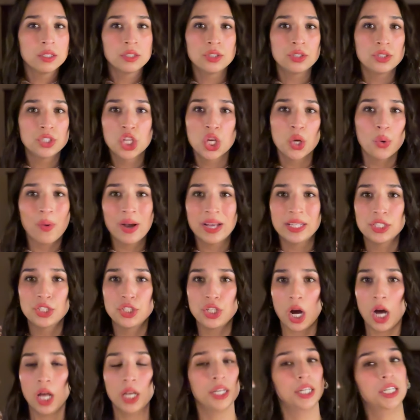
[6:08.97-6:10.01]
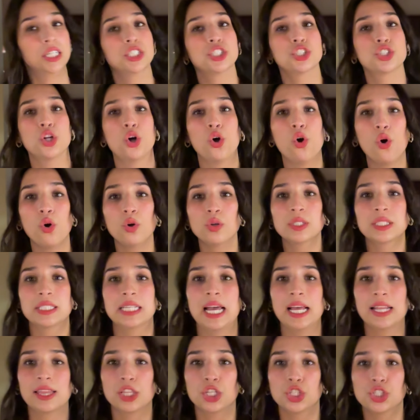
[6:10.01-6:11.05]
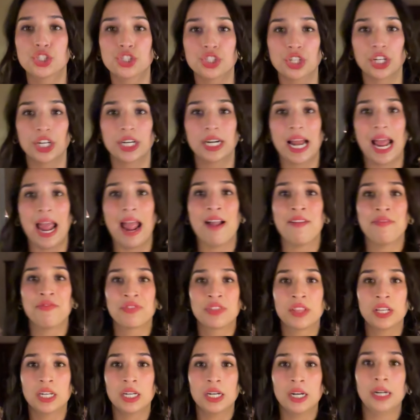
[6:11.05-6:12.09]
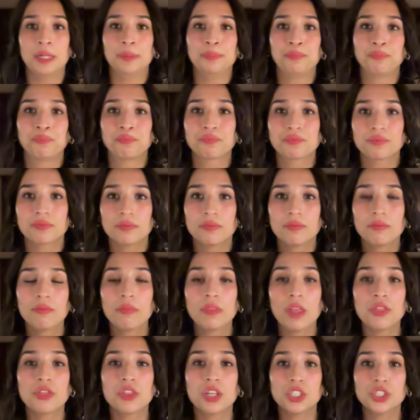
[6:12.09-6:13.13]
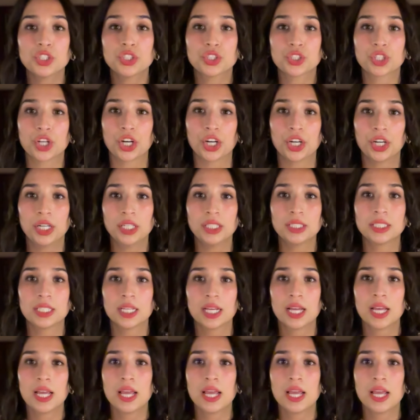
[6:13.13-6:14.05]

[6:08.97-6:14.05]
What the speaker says: the whole set, the shirt and the skirt.